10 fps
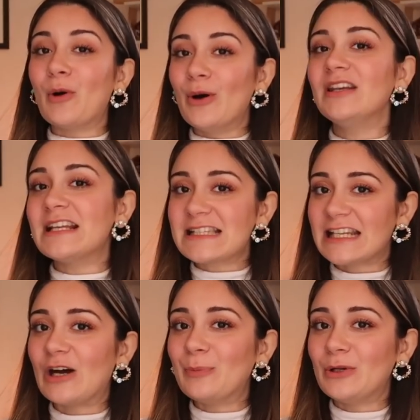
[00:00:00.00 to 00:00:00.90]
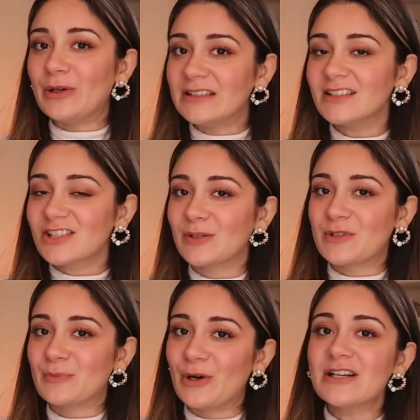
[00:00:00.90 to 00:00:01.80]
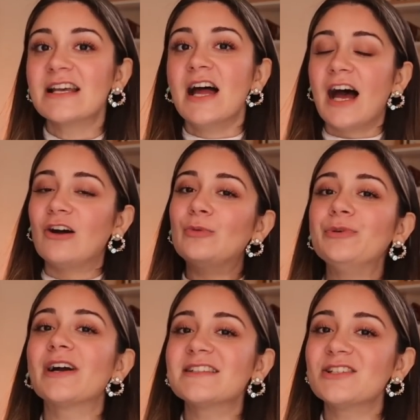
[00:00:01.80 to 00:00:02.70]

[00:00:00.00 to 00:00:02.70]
All links are down below in the description box. I hope you guys